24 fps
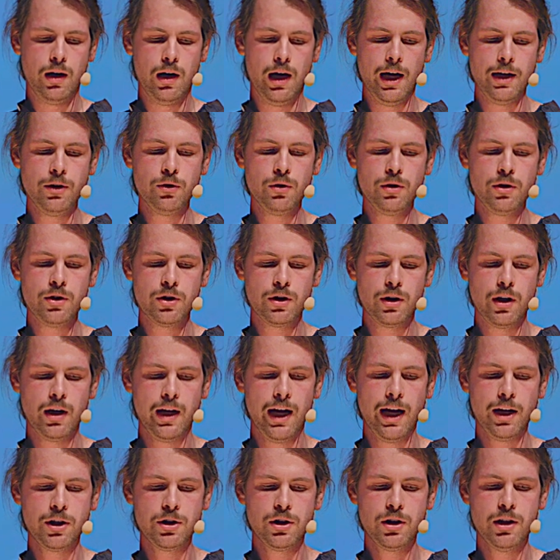I don't
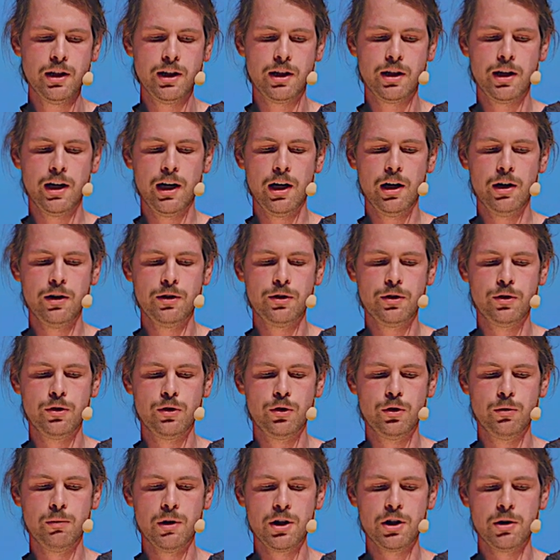actually care
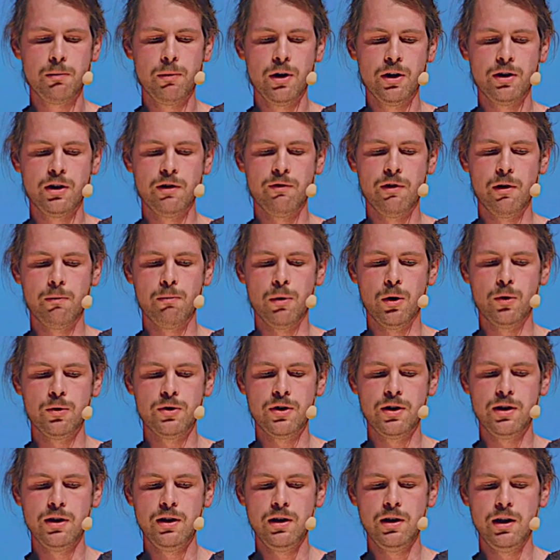too much about the
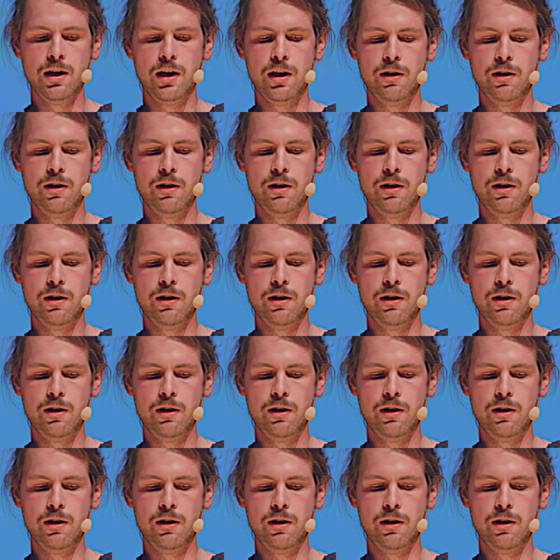verbosity